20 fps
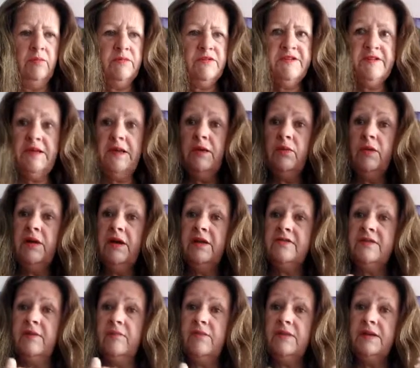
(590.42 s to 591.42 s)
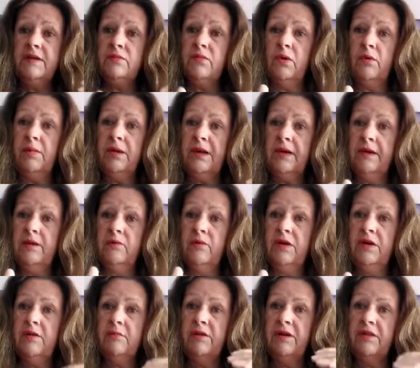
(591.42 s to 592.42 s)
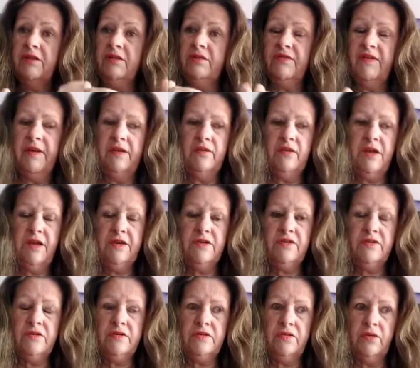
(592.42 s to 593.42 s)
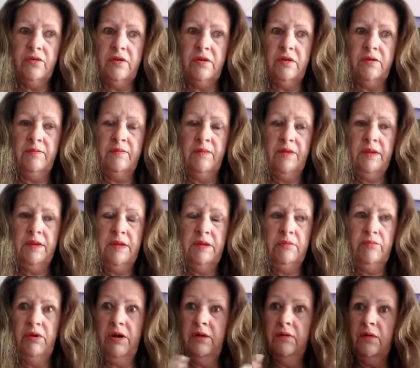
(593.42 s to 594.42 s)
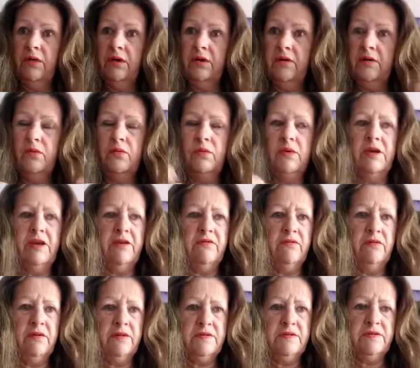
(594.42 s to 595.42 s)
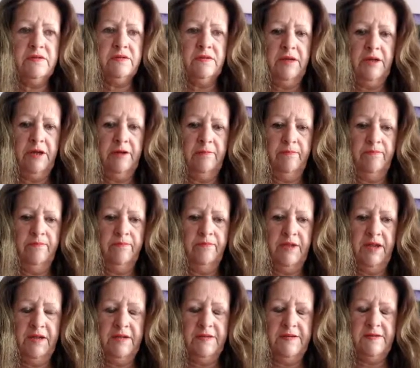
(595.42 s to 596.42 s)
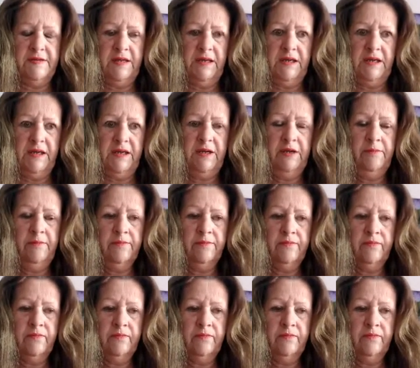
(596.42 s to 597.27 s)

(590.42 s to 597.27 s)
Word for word: seeing where something's wobbling, where a bit of the foundations or the brickwork or whatever is unsteady,